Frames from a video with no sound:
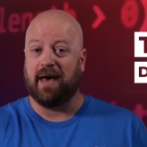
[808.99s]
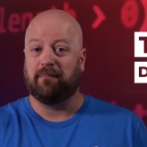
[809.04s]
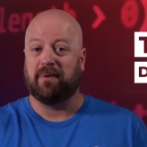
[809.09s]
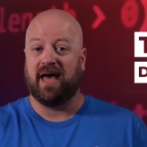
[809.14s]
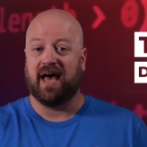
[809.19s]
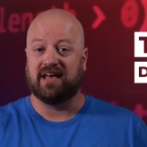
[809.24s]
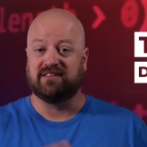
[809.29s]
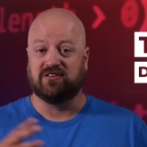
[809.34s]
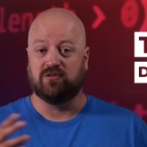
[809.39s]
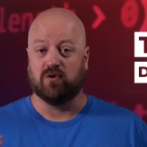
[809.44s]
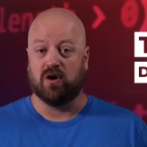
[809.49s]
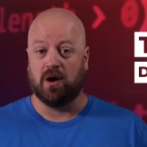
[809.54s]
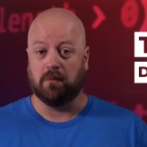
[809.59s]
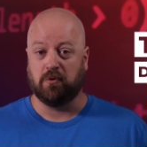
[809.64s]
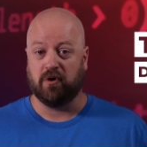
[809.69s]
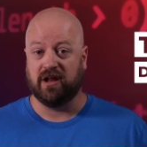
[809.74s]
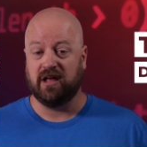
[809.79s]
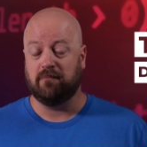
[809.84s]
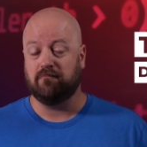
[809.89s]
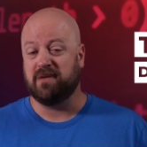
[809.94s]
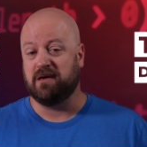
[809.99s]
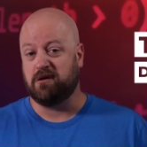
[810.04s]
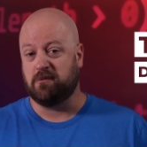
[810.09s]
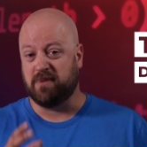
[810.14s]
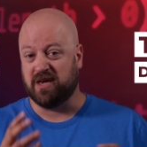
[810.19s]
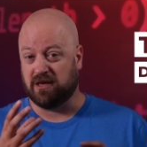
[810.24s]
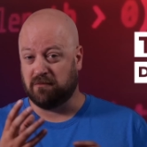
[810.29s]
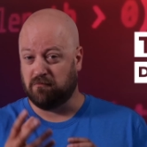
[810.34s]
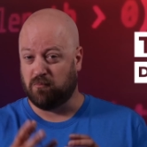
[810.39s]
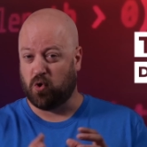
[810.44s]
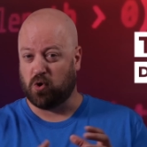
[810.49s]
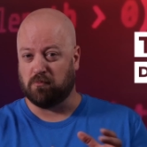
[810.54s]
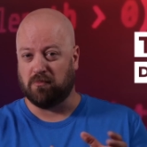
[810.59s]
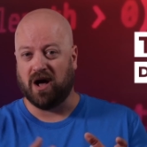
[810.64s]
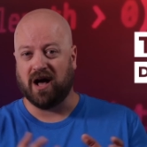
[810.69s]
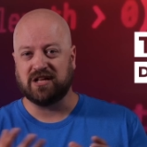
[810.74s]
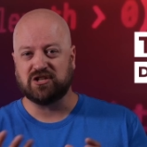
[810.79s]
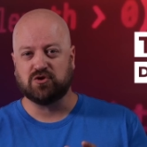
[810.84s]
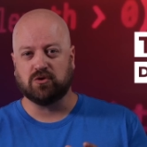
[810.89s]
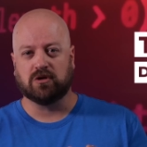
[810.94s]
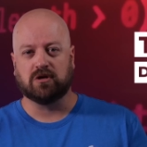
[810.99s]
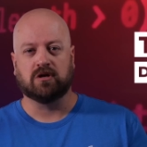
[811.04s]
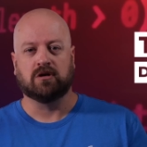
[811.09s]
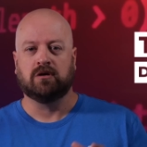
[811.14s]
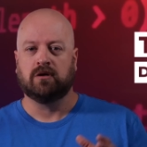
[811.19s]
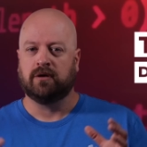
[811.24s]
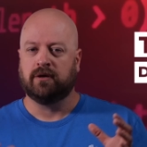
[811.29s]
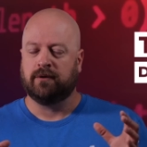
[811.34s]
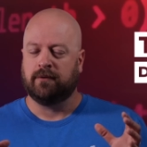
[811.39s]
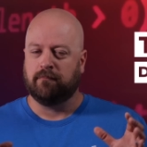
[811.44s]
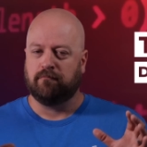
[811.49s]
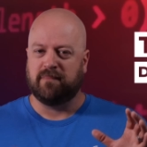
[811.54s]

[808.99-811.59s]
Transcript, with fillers: app as you upgrade it, maybe make it more modular,